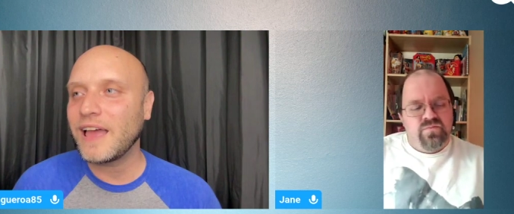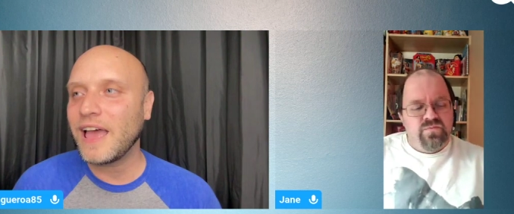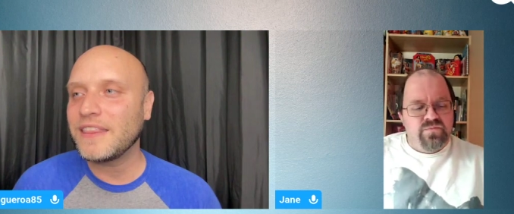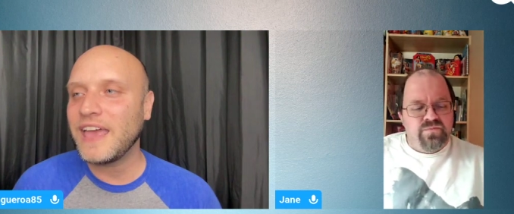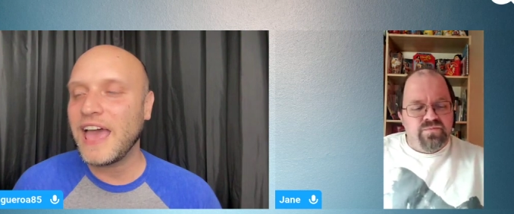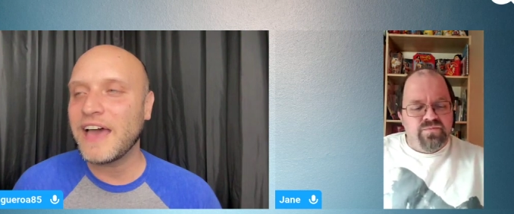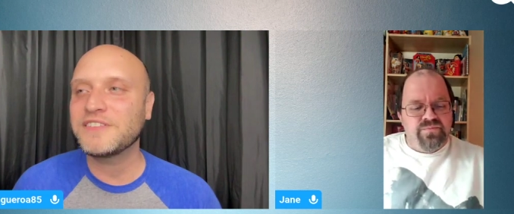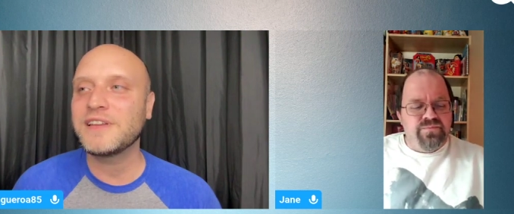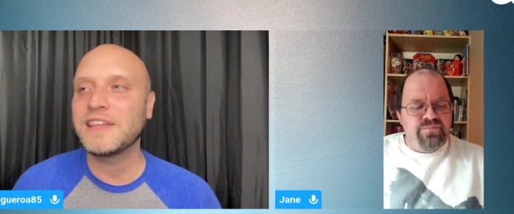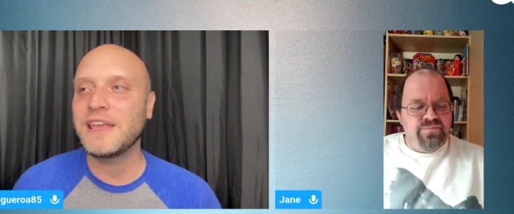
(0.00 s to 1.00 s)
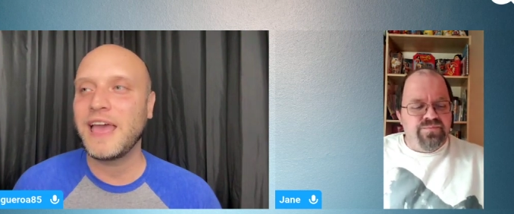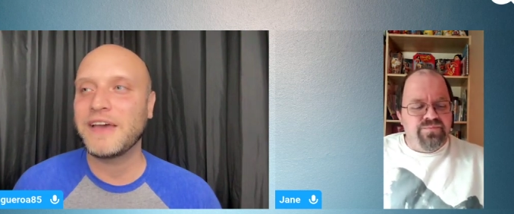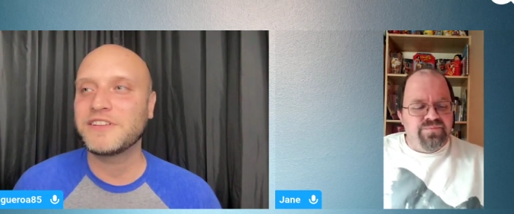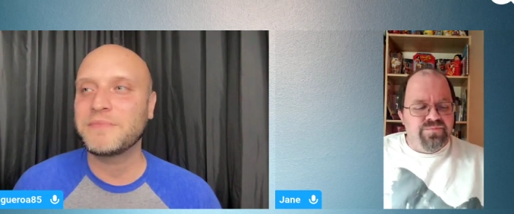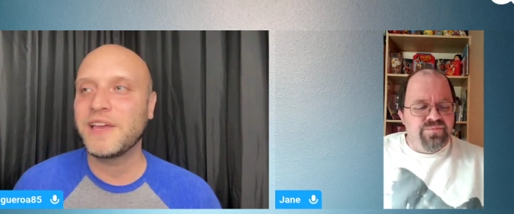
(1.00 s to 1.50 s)
Speaker 1: the after in the
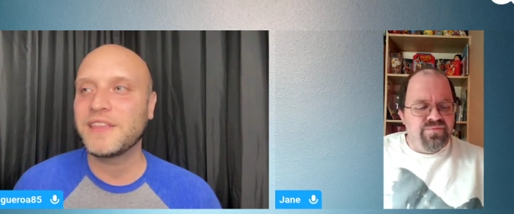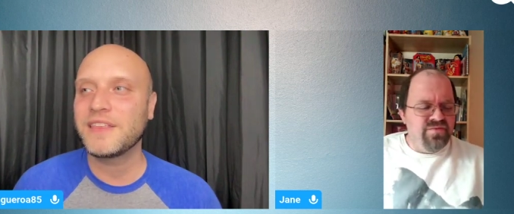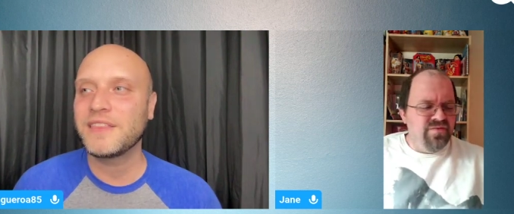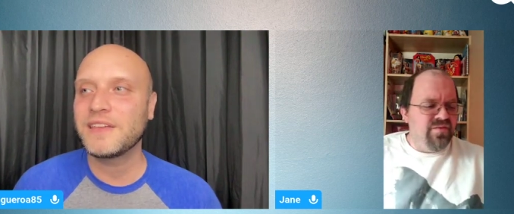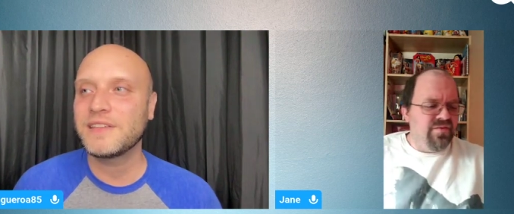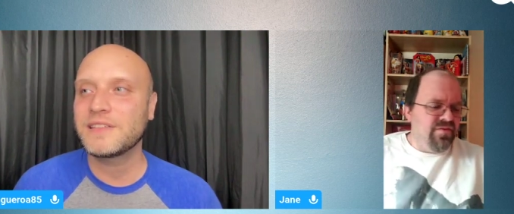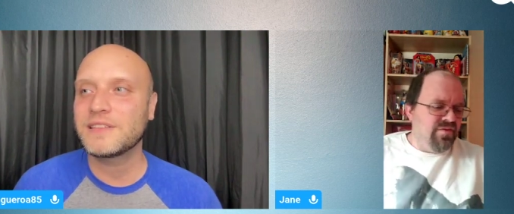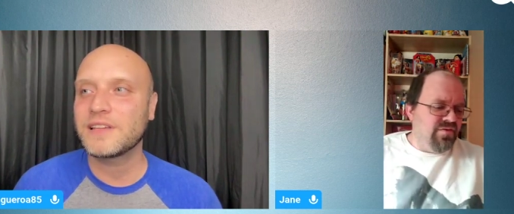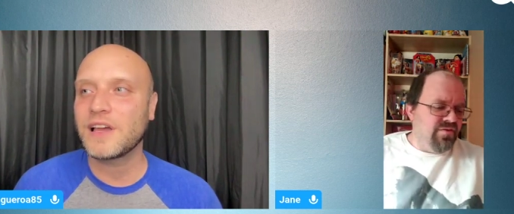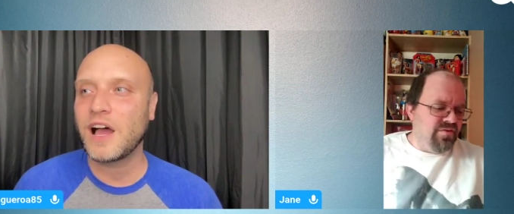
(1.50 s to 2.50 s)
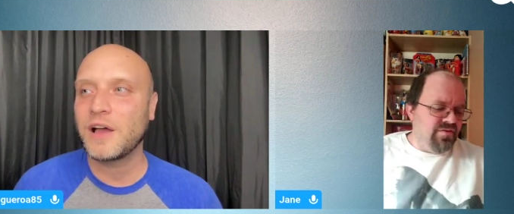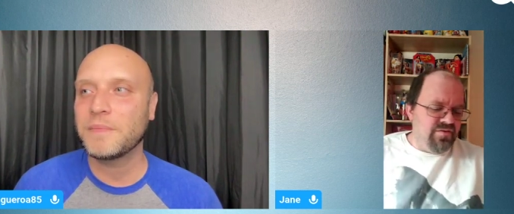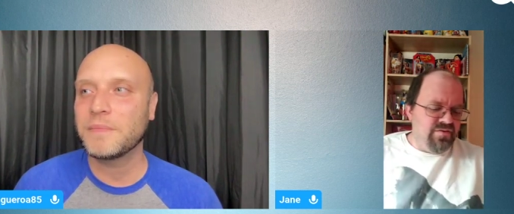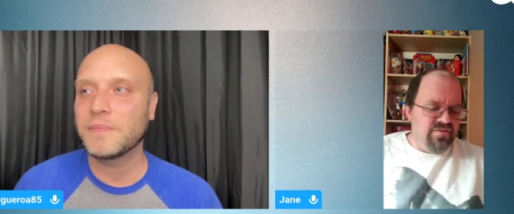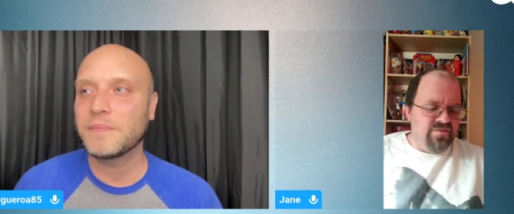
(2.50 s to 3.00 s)
aftermath of this,
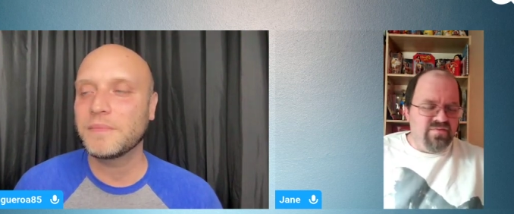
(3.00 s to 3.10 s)
um,